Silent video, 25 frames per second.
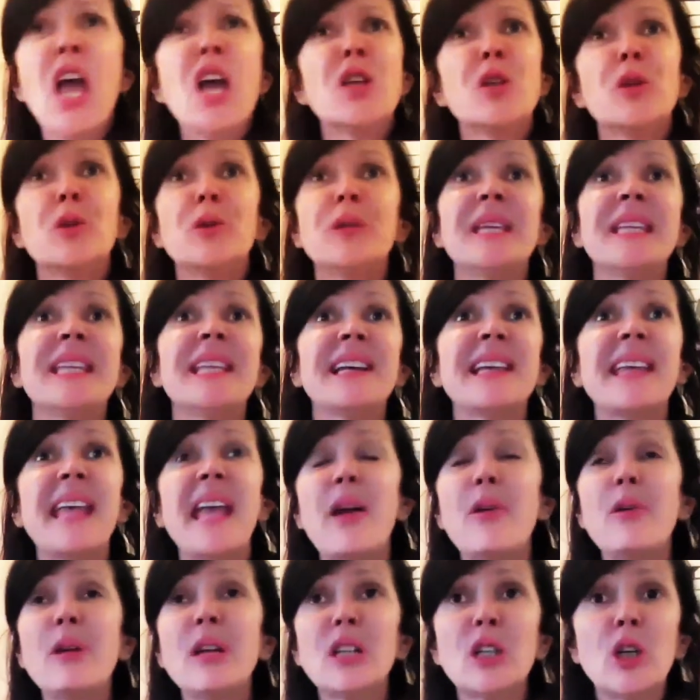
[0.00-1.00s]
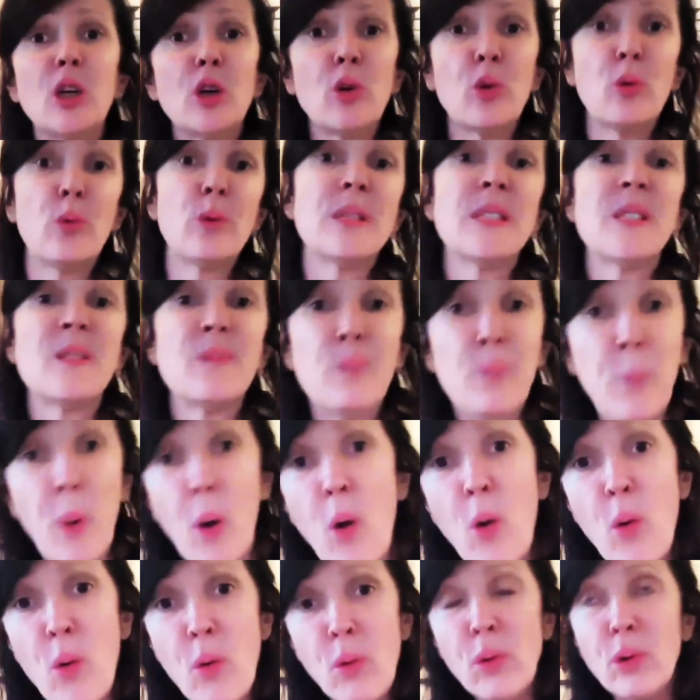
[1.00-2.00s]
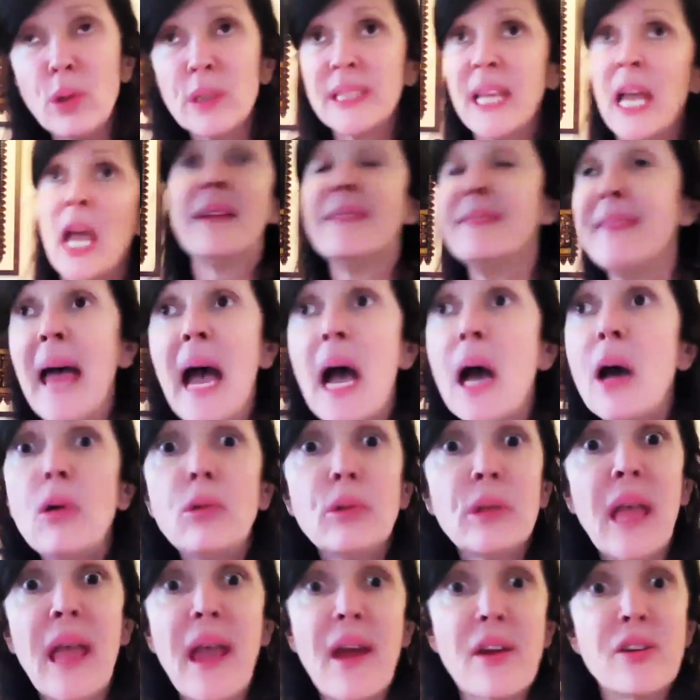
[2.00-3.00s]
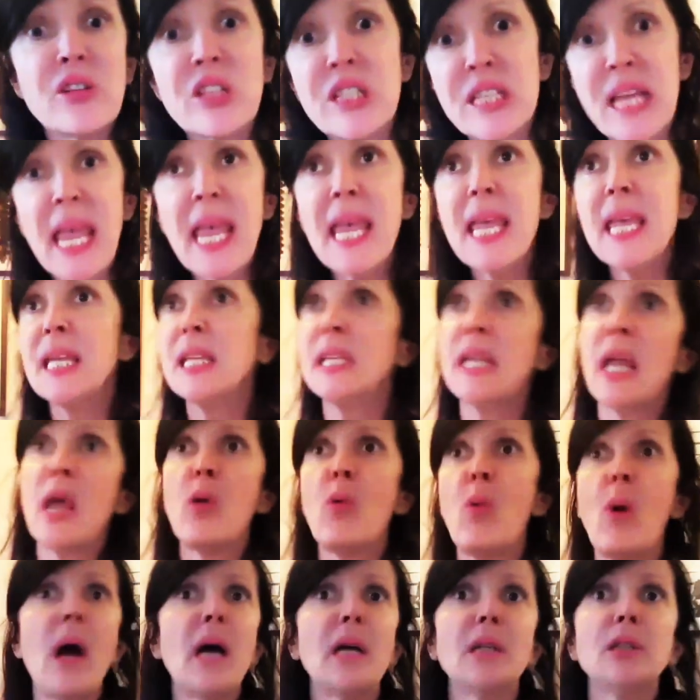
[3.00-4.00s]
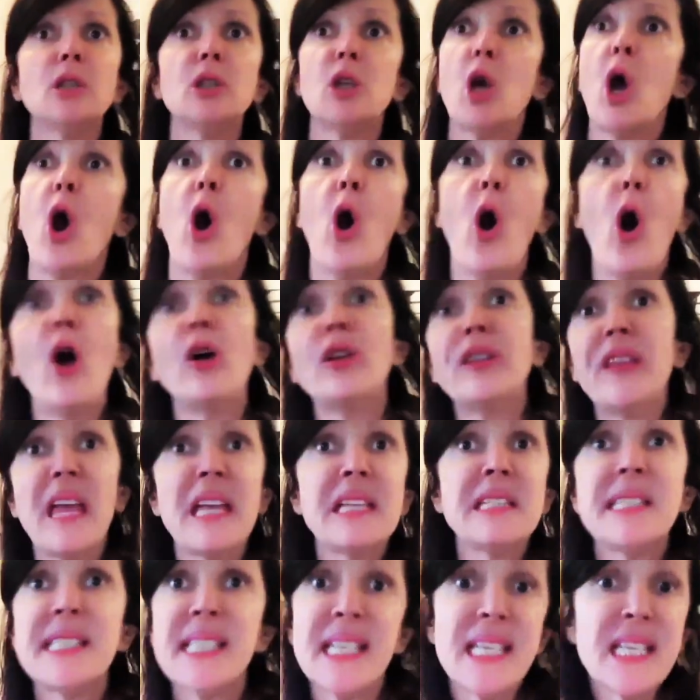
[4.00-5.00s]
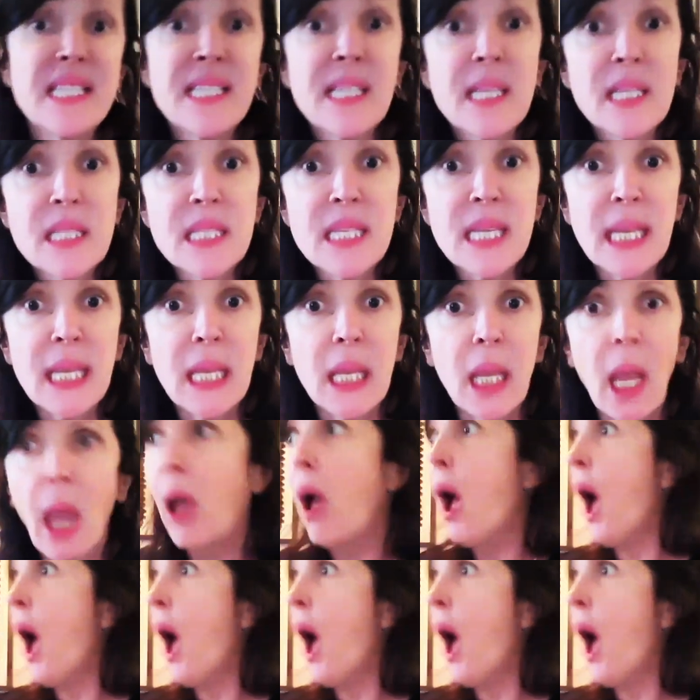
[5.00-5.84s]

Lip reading: You need a character who is bold. Now they are saying they want authenticity.